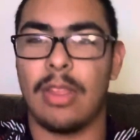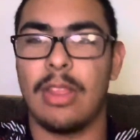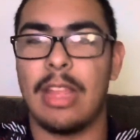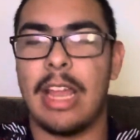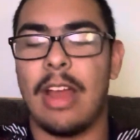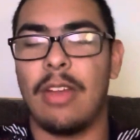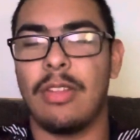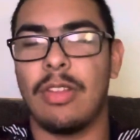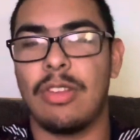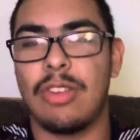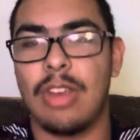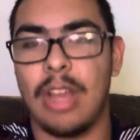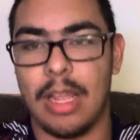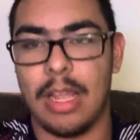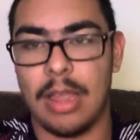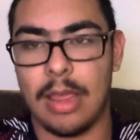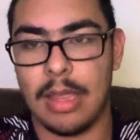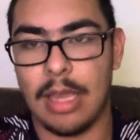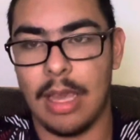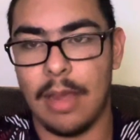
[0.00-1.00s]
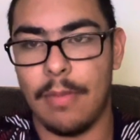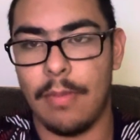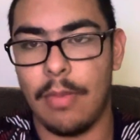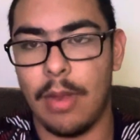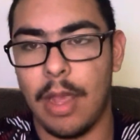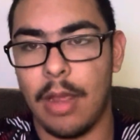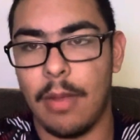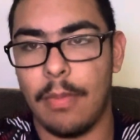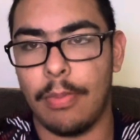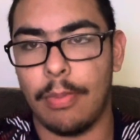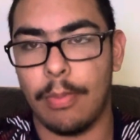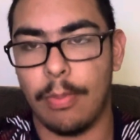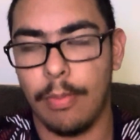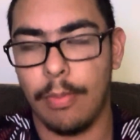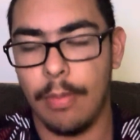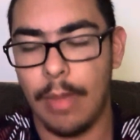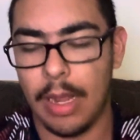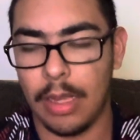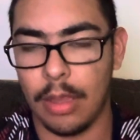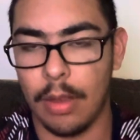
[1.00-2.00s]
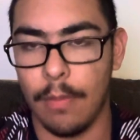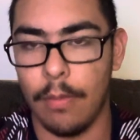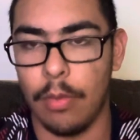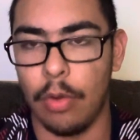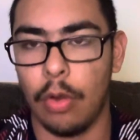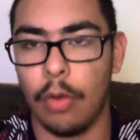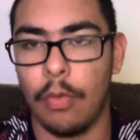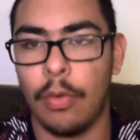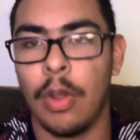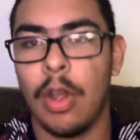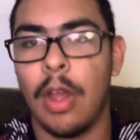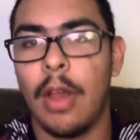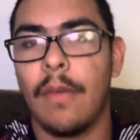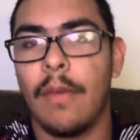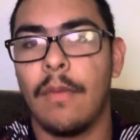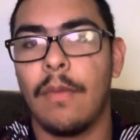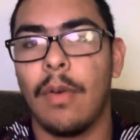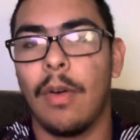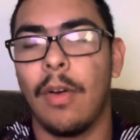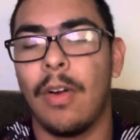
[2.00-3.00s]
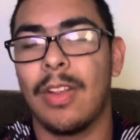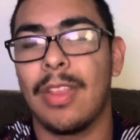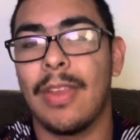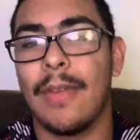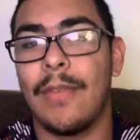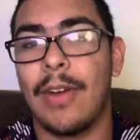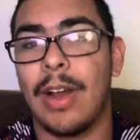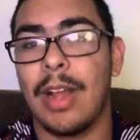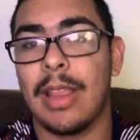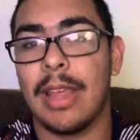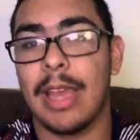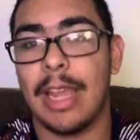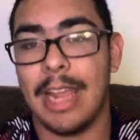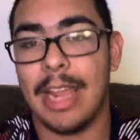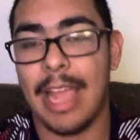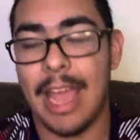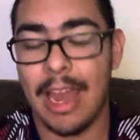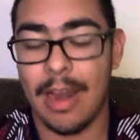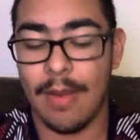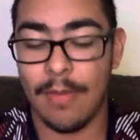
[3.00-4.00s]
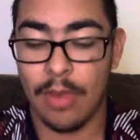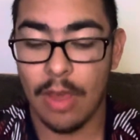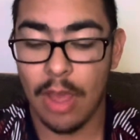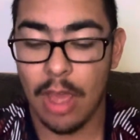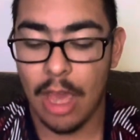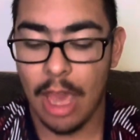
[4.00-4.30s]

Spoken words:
Now, the Jets did make the move for Devontae Adams,